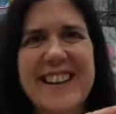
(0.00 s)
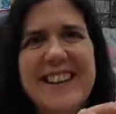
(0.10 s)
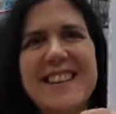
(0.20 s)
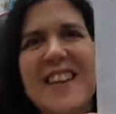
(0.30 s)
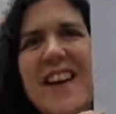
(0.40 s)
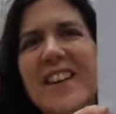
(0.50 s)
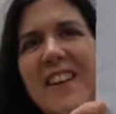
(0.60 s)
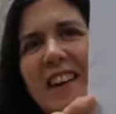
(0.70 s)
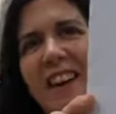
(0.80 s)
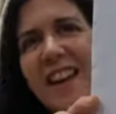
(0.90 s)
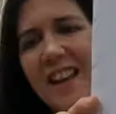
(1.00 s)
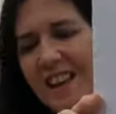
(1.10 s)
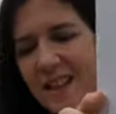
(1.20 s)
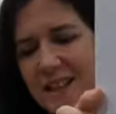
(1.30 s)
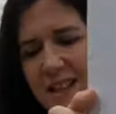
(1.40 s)
So
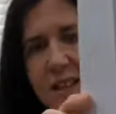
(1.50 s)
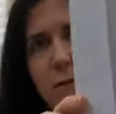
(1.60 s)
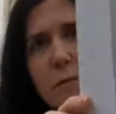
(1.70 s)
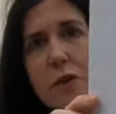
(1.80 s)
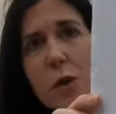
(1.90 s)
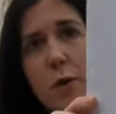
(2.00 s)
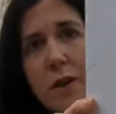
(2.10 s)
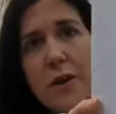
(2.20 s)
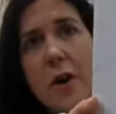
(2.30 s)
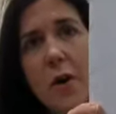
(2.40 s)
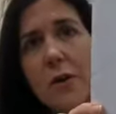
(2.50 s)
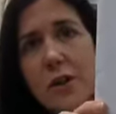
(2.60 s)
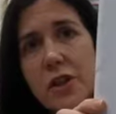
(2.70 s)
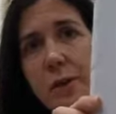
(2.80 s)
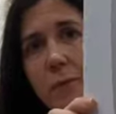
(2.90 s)
this is from Chalk and
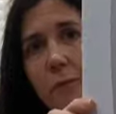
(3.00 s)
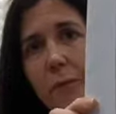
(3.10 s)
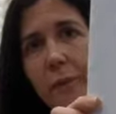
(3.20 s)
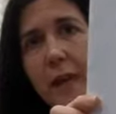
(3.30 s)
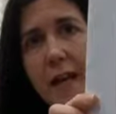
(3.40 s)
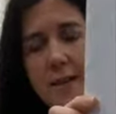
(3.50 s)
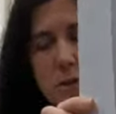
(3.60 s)
Notch. It's